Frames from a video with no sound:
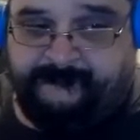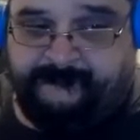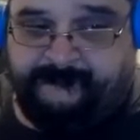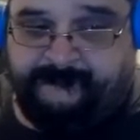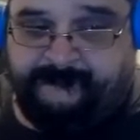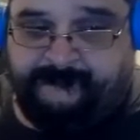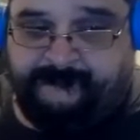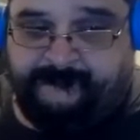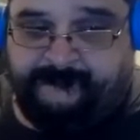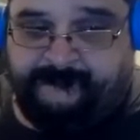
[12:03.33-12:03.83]

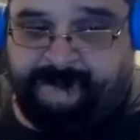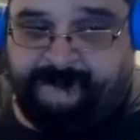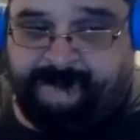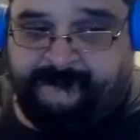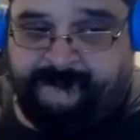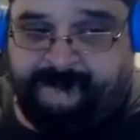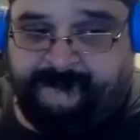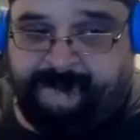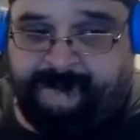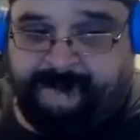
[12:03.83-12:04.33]

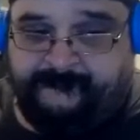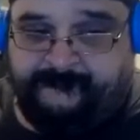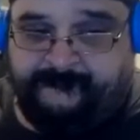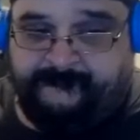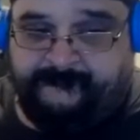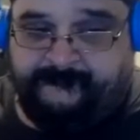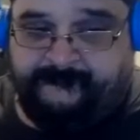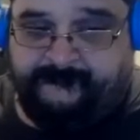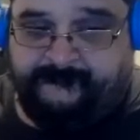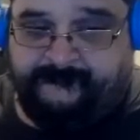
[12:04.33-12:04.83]

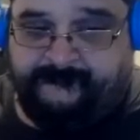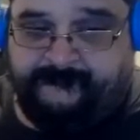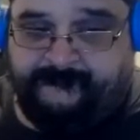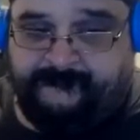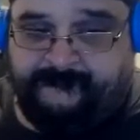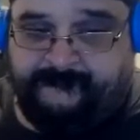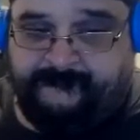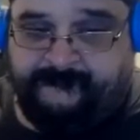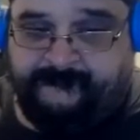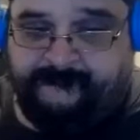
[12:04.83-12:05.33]

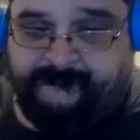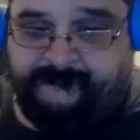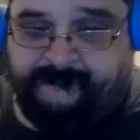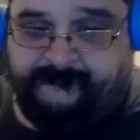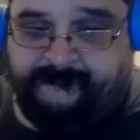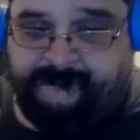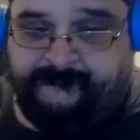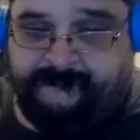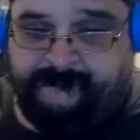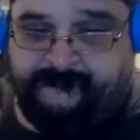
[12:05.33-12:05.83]

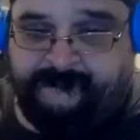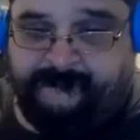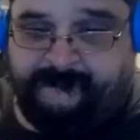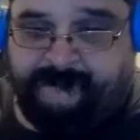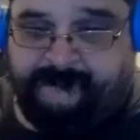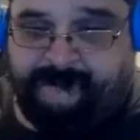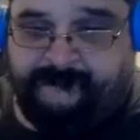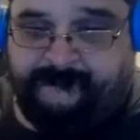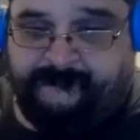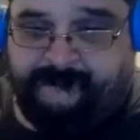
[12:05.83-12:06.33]

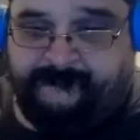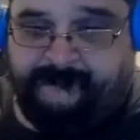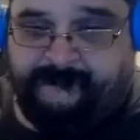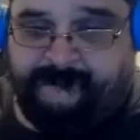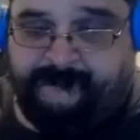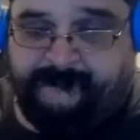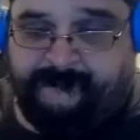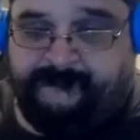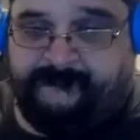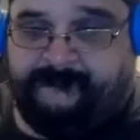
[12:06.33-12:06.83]

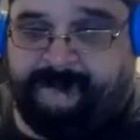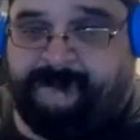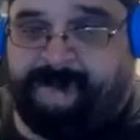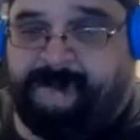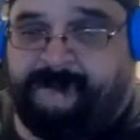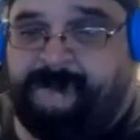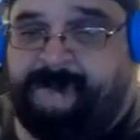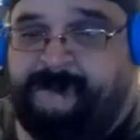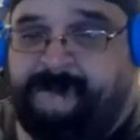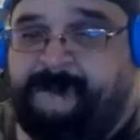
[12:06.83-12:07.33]

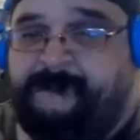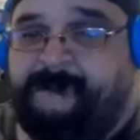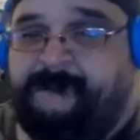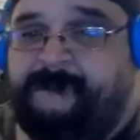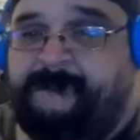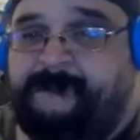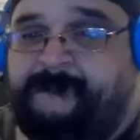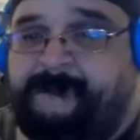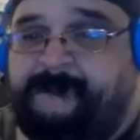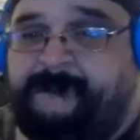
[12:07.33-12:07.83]

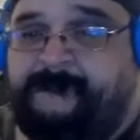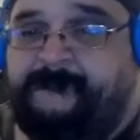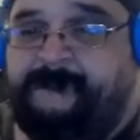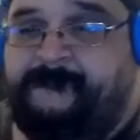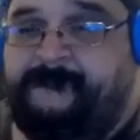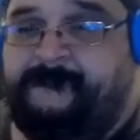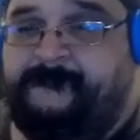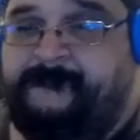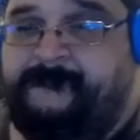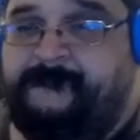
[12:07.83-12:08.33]

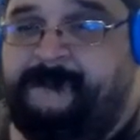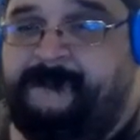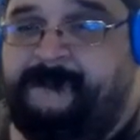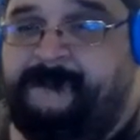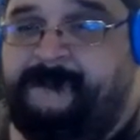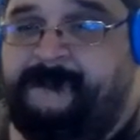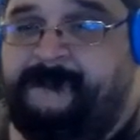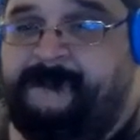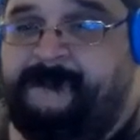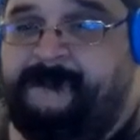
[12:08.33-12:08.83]

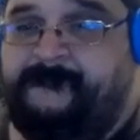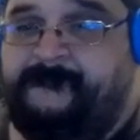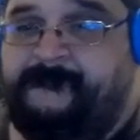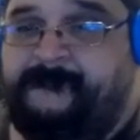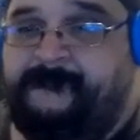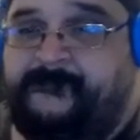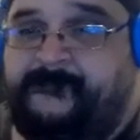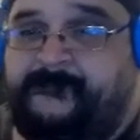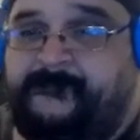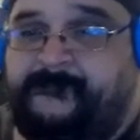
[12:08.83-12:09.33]

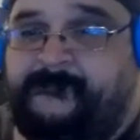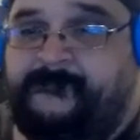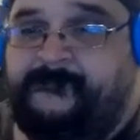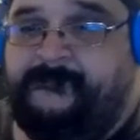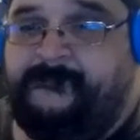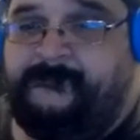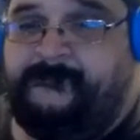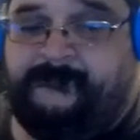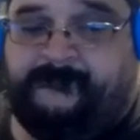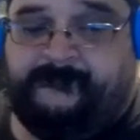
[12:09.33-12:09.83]

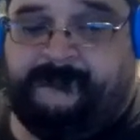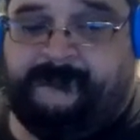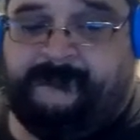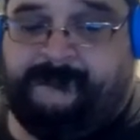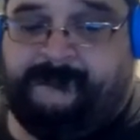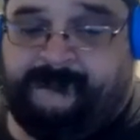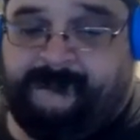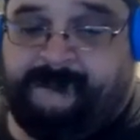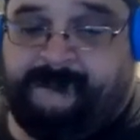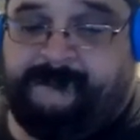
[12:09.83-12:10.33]

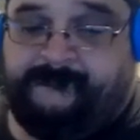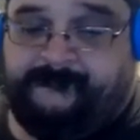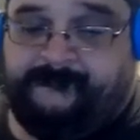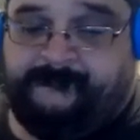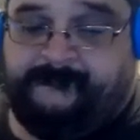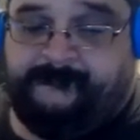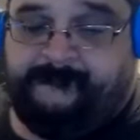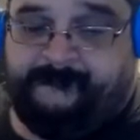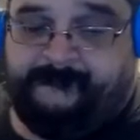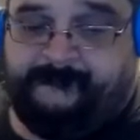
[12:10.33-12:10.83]

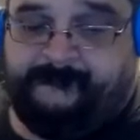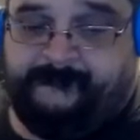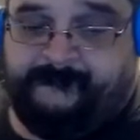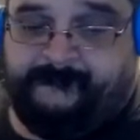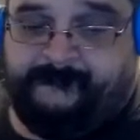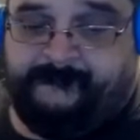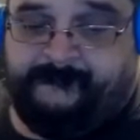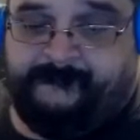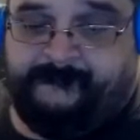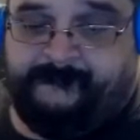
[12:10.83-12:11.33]
No words are spoken by the person on screen.